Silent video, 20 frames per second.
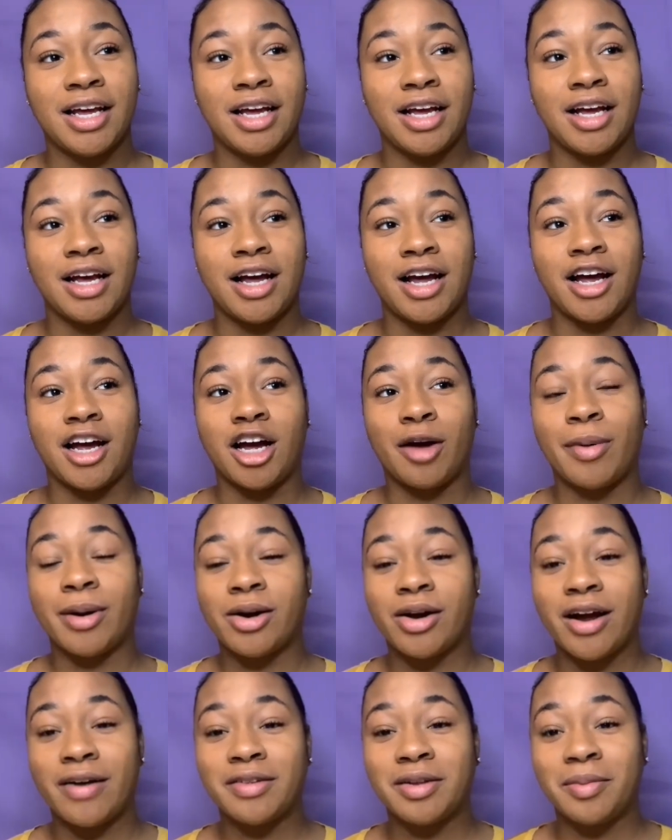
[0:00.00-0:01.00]
I hope I
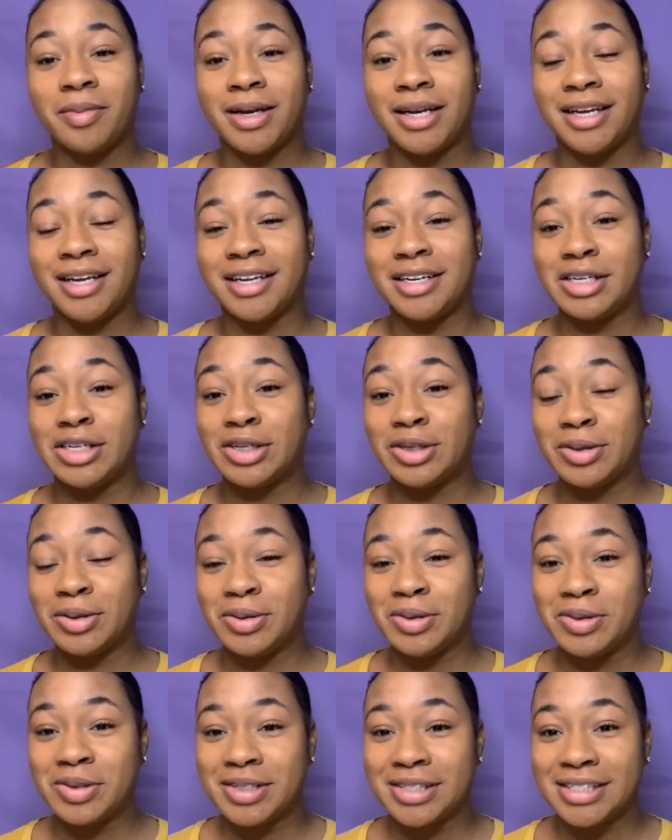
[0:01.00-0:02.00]
don't have to be
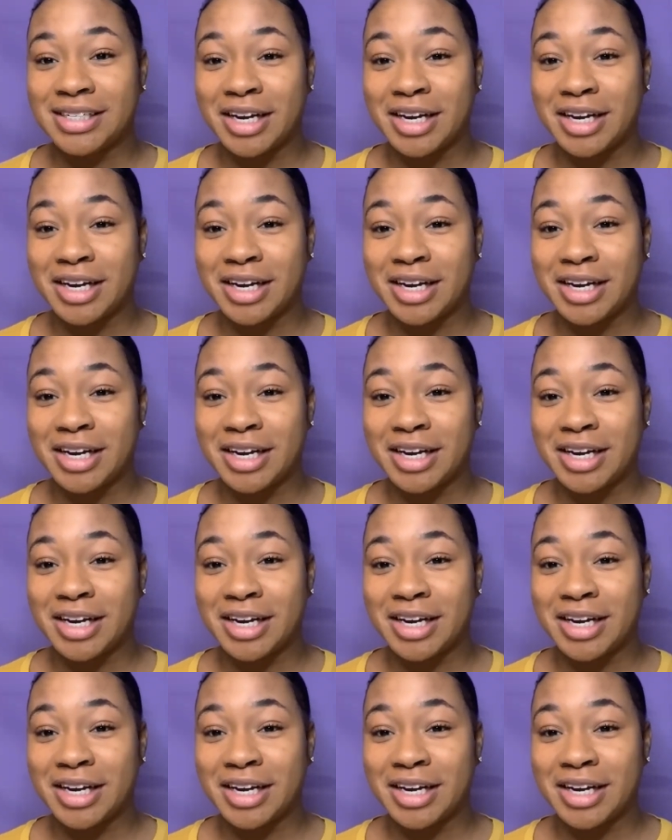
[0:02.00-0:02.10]
induced.